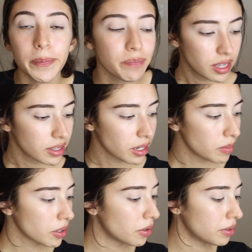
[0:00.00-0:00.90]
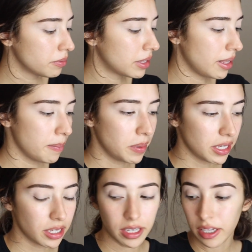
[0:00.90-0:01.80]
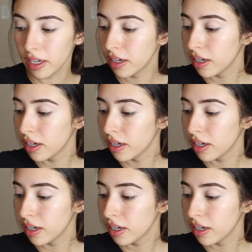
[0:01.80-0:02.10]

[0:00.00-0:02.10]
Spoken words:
I think I'm gonna go in with that pinky